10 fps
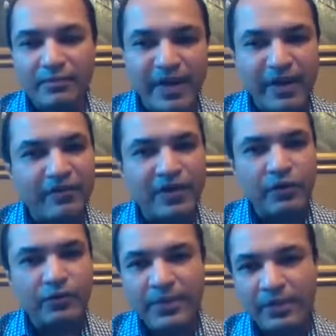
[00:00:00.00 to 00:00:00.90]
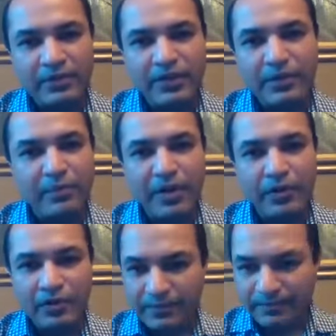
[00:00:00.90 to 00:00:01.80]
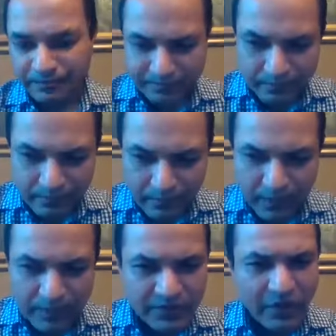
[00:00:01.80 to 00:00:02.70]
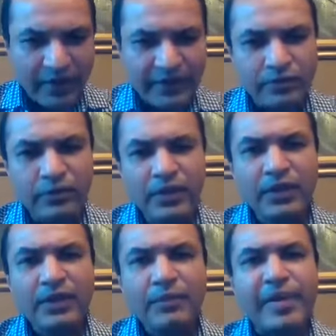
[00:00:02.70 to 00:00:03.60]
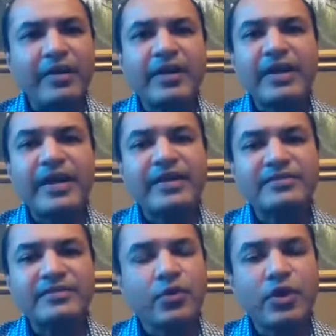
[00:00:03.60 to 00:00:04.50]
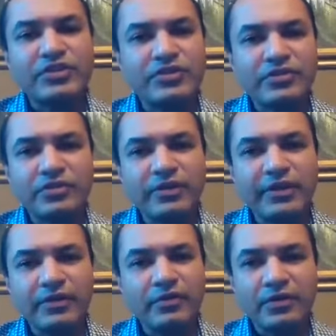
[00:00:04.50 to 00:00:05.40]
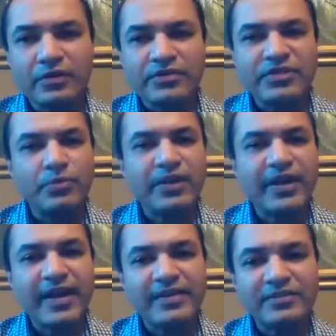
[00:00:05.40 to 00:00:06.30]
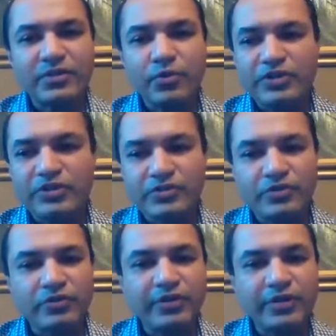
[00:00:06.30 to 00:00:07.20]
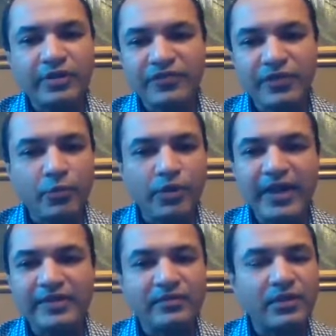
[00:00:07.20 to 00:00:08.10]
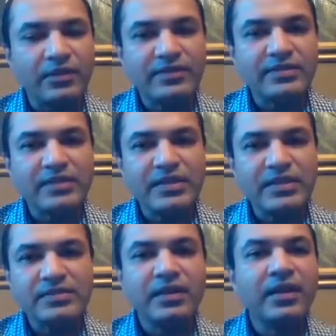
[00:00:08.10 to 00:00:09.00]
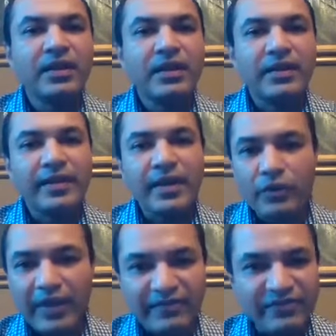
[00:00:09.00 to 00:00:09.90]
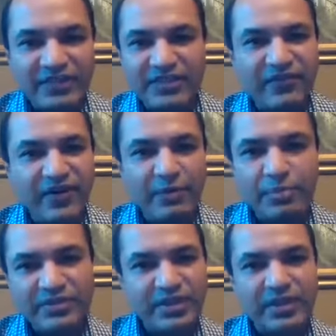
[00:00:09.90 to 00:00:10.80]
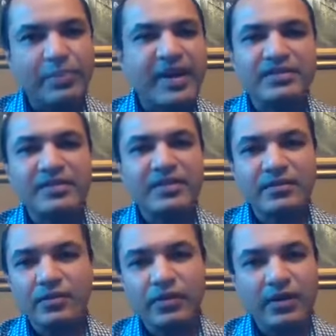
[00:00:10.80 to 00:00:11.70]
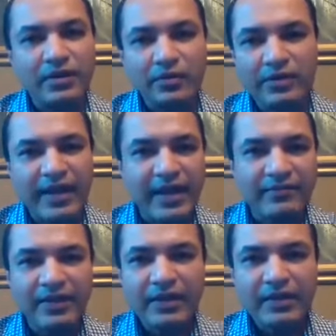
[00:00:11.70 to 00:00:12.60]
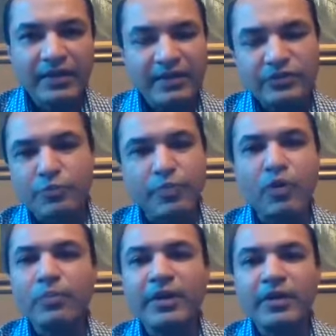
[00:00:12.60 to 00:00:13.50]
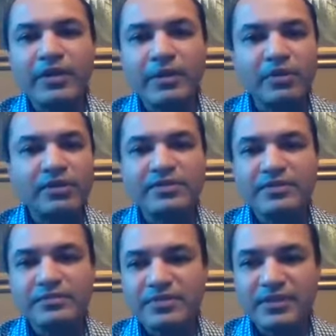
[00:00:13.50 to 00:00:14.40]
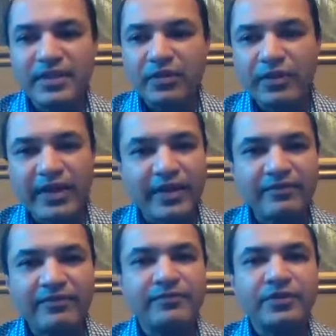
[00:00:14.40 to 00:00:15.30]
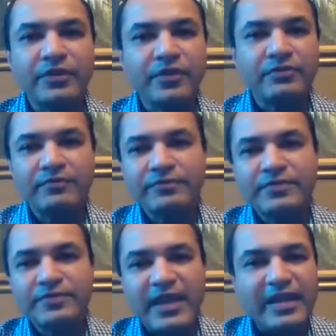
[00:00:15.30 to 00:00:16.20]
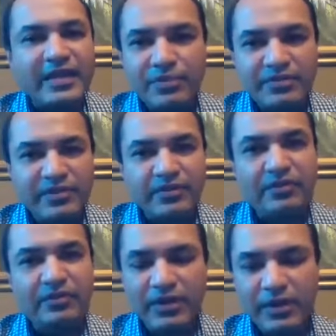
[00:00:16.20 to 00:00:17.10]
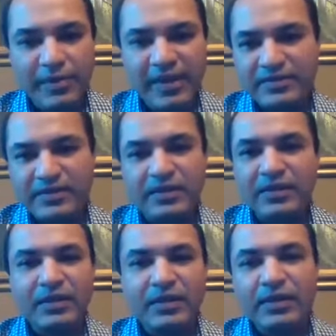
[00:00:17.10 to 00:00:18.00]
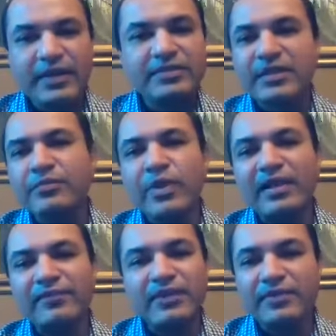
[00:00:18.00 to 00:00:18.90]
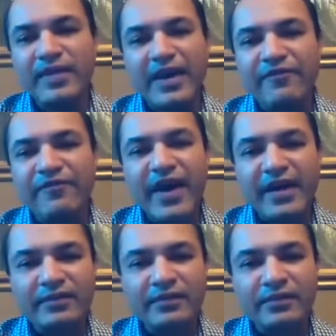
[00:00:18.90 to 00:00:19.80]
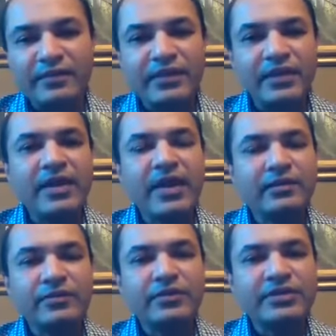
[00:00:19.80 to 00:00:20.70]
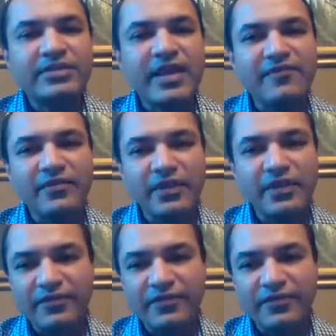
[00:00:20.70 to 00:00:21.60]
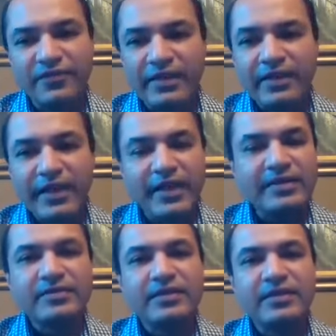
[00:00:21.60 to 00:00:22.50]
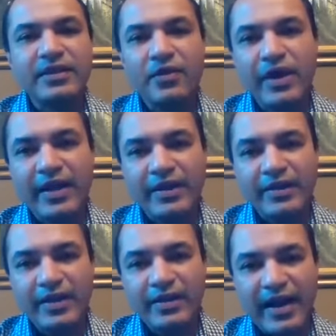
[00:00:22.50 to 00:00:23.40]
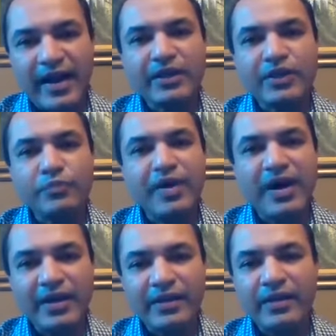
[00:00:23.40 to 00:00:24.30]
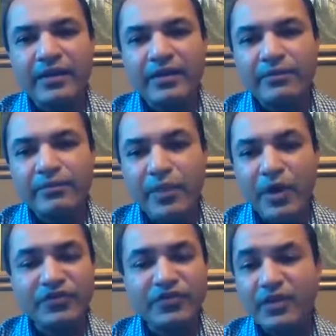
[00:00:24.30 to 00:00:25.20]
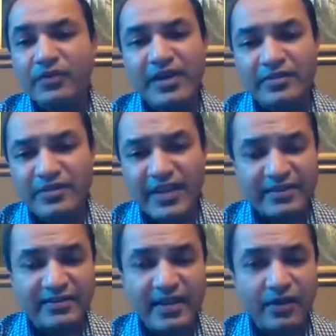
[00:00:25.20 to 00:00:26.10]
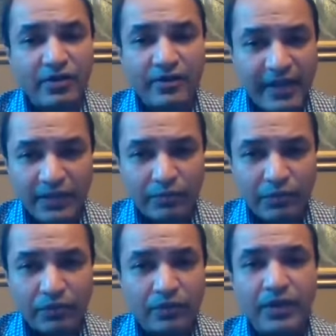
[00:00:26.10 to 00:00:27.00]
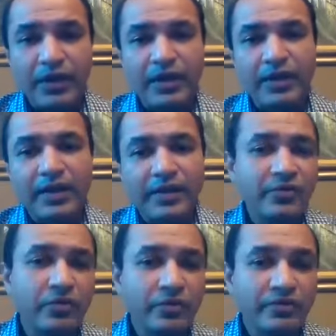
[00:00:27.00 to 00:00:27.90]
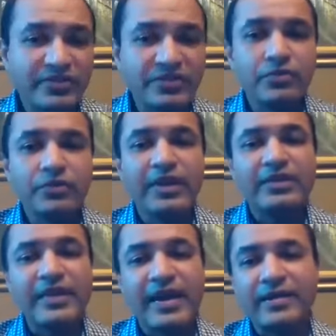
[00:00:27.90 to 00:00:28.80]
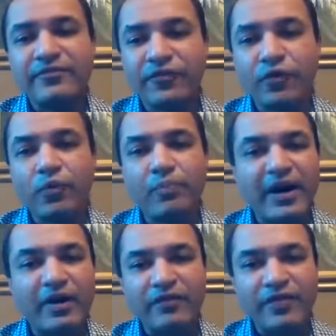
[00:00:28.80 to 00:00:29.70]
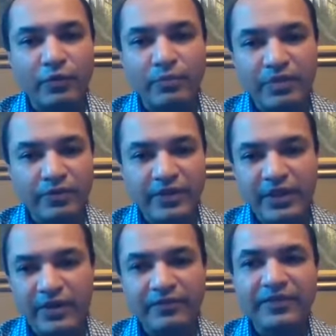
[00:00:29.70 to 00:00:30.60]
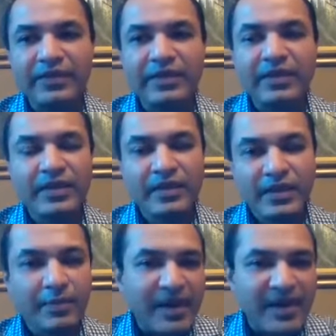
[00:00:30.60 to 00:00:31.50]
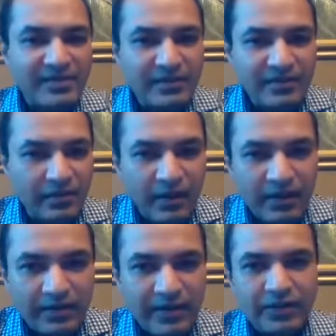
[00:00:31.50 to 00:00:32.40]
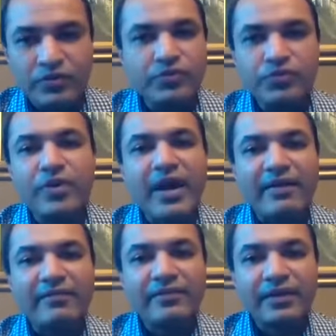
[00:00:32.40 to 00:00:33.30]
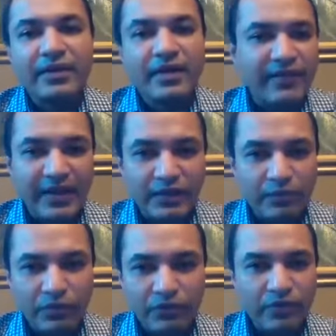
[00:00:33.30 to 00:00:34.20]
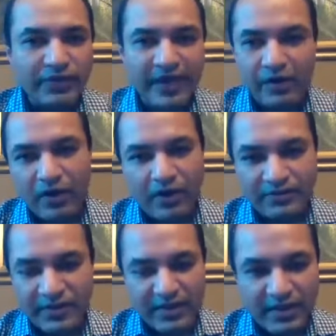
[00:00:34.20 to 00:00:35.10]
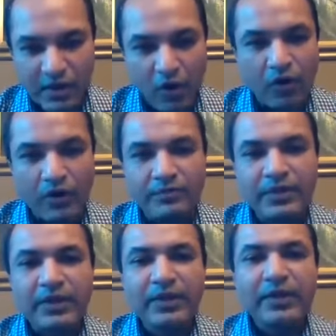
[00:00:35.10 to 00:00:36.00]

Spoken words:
bioavailability component. So I know Barry had asked a question earlier, or someone had asked a question earlier, if someone has lung disease and they only have 65% capacity of their lung, or they have interpulmonary embolisms and they only have, 80% of their lung capacity, it's irrelevant of that fact that the inhaler is safe enough that it is going to go ahead and occupy most of those air sacs that are available. And you'll still get that full bioavailability of the capacity of the lung that you do have available without causing any harm.